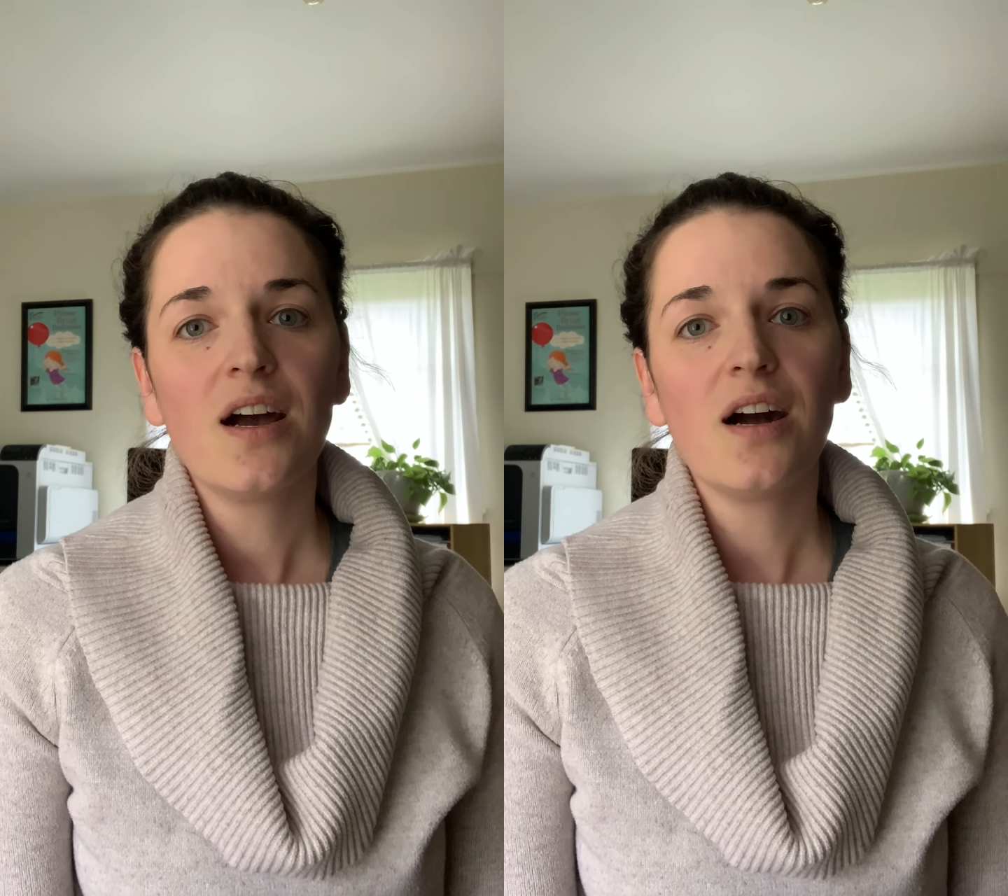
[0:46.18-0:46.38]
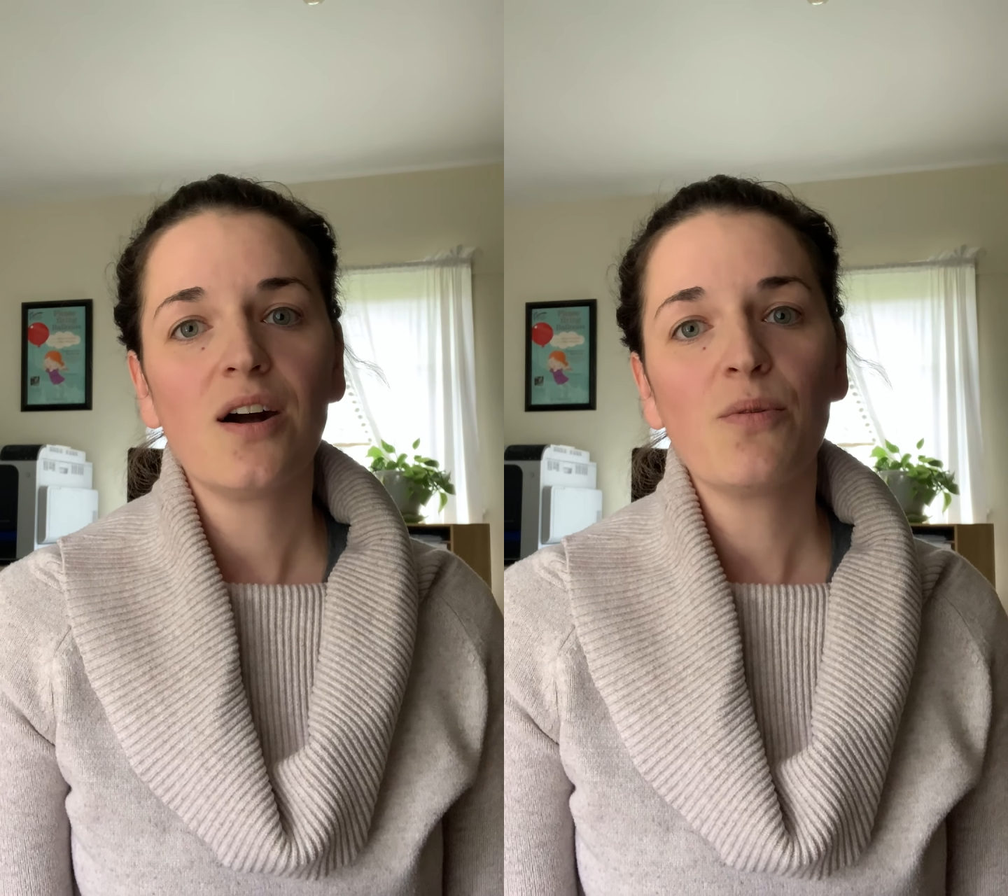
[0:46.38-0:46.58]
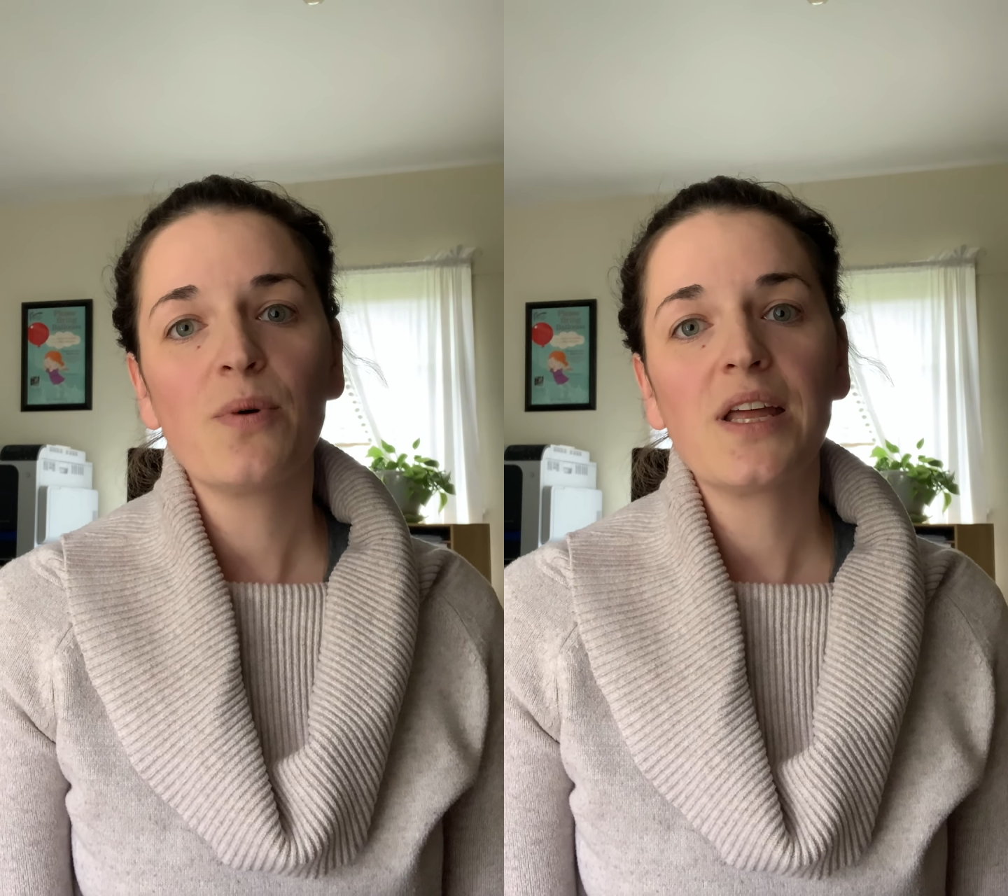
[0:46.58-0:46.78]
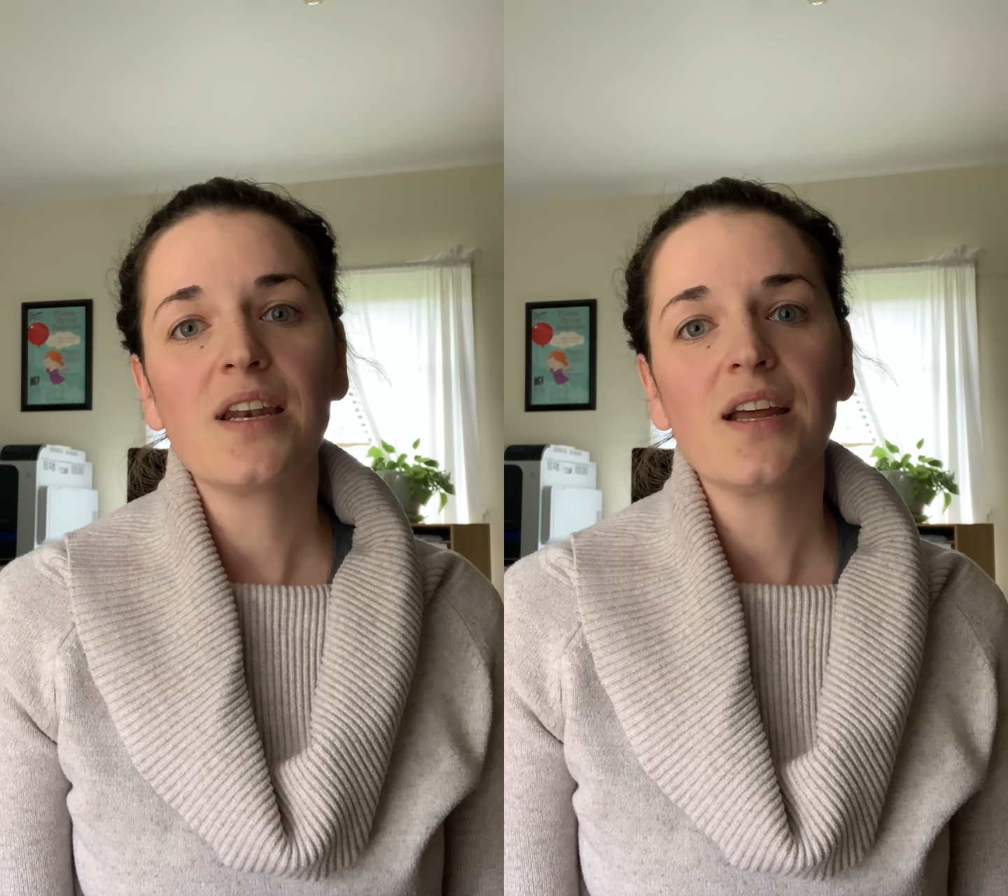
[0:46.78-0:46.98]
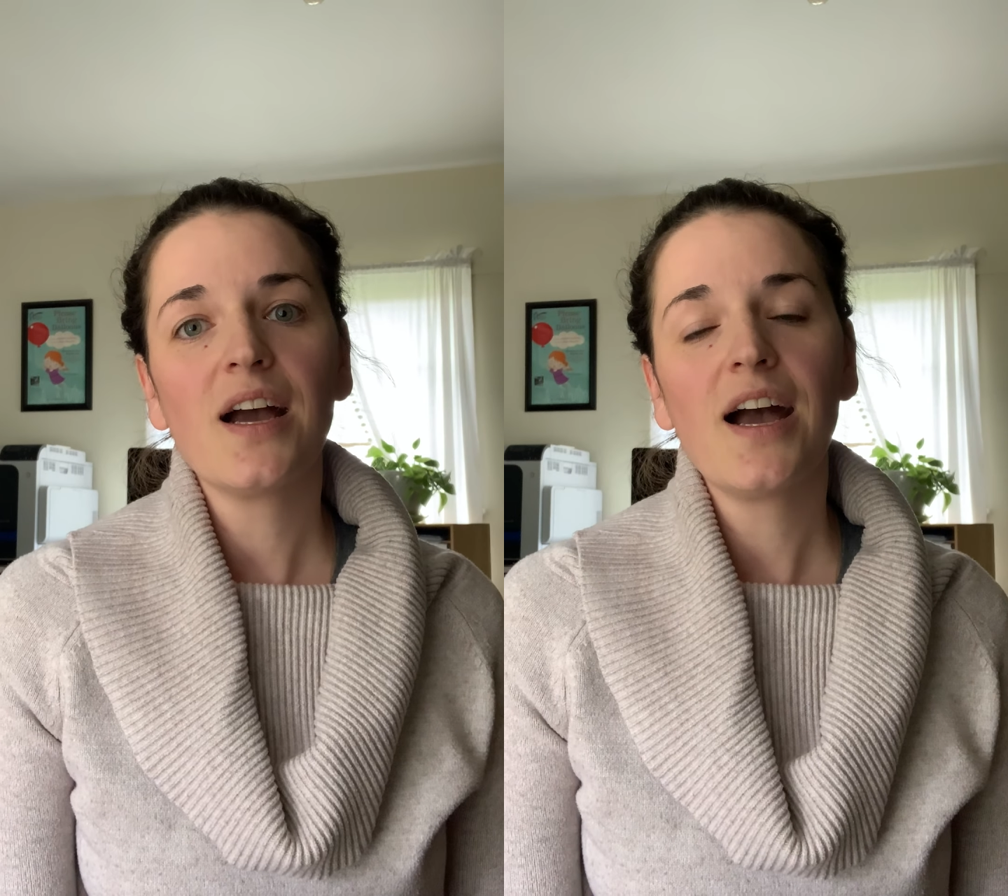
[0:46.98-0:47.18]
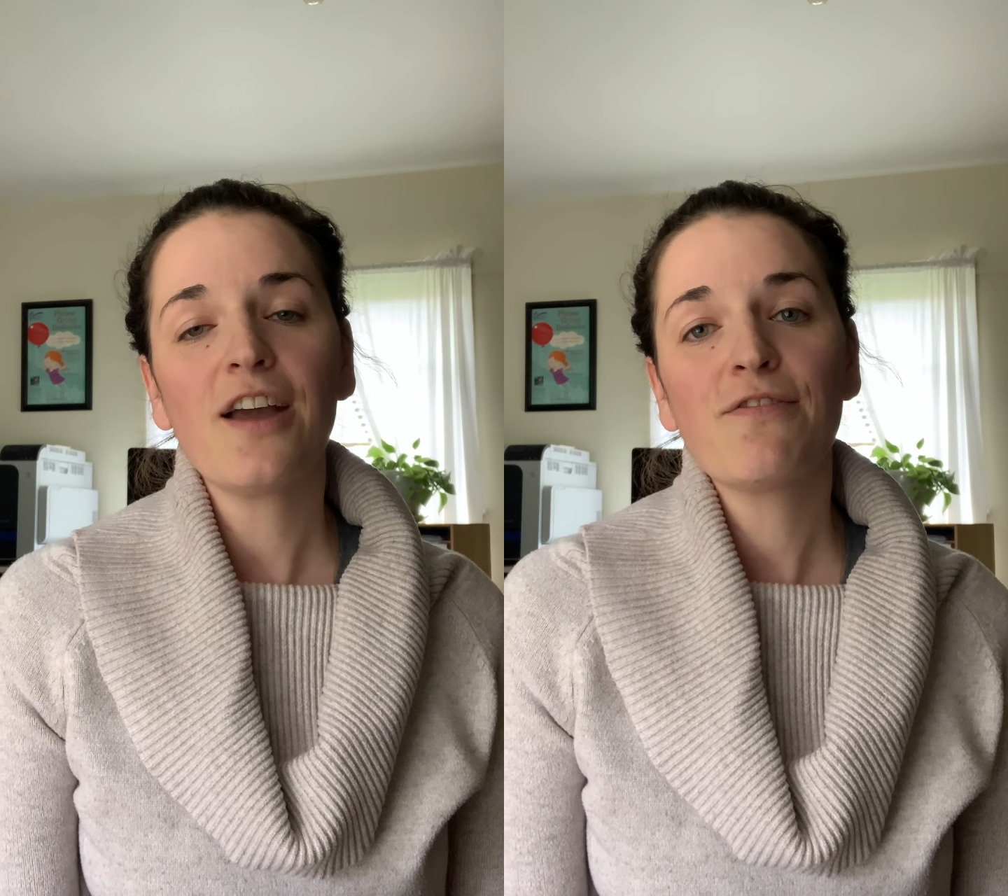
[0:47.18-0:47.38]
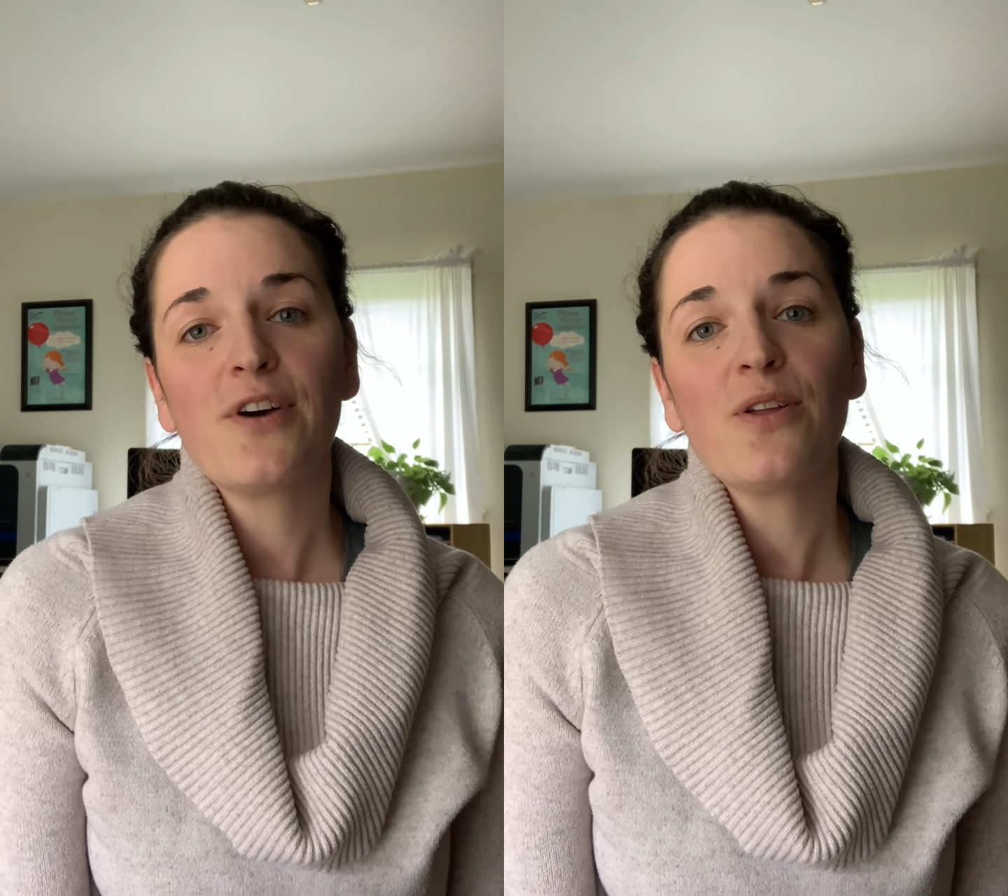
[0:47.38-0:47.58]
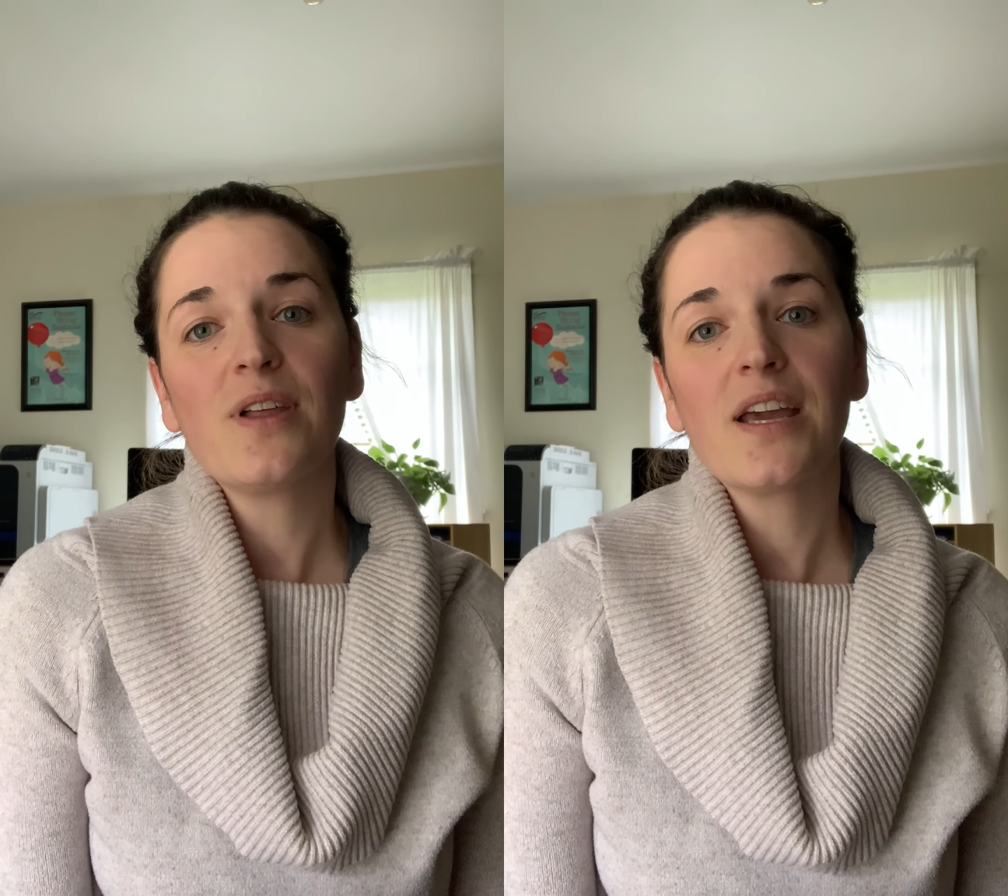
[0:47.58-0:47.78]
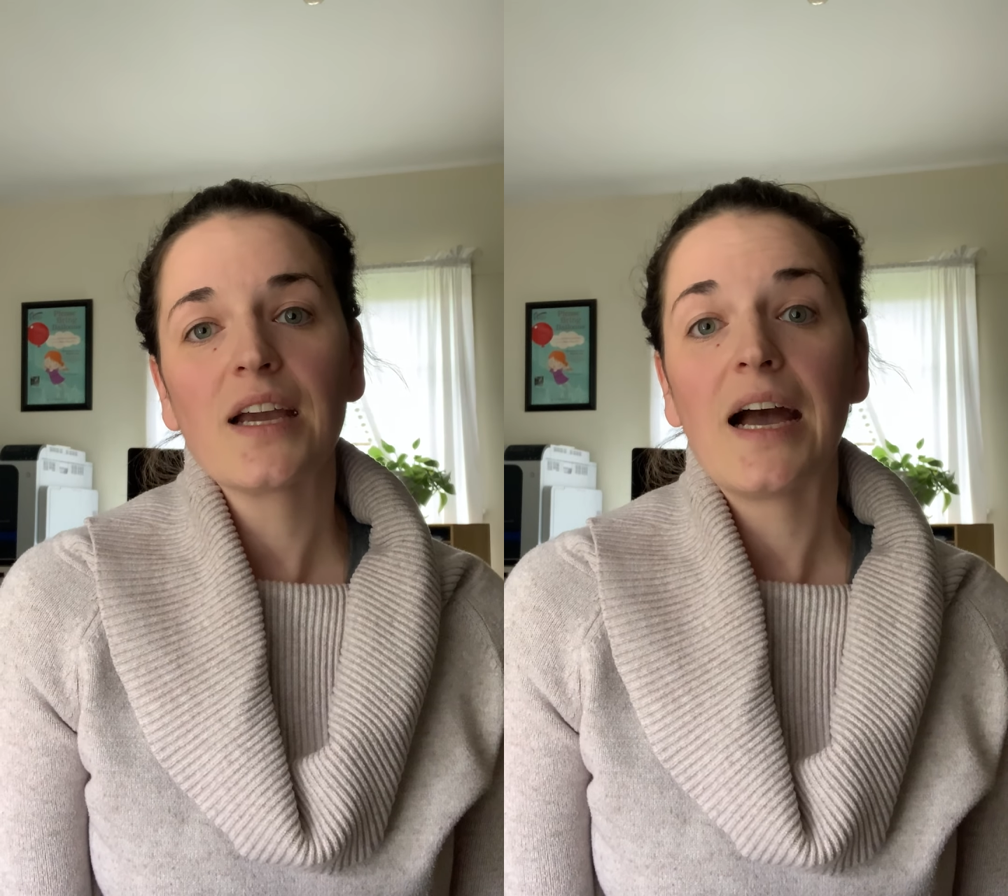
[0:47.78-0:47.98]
uh, when I felt like